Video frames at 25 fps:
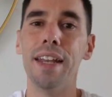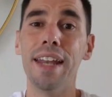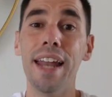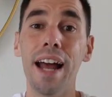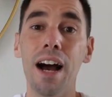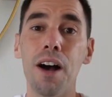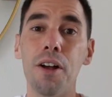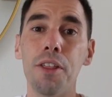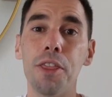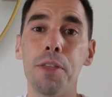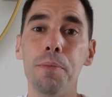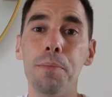
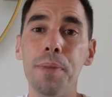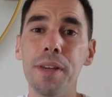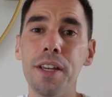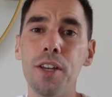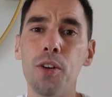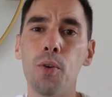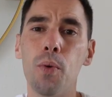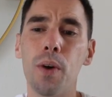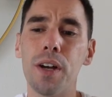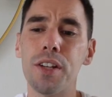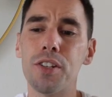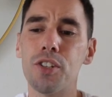Now, the
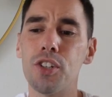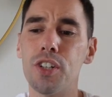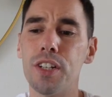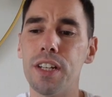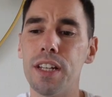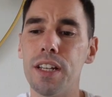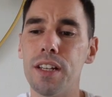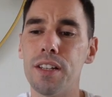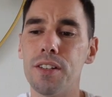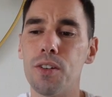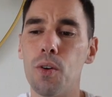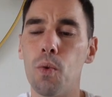big question
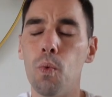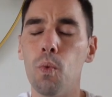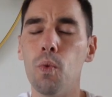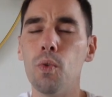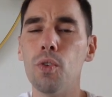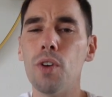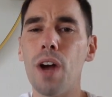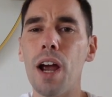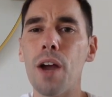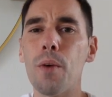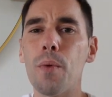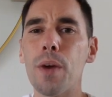is,
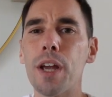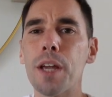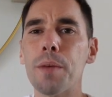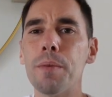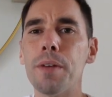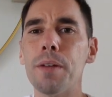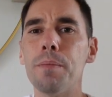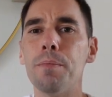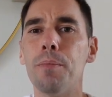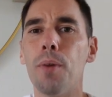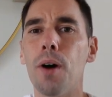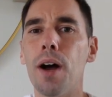would I recommend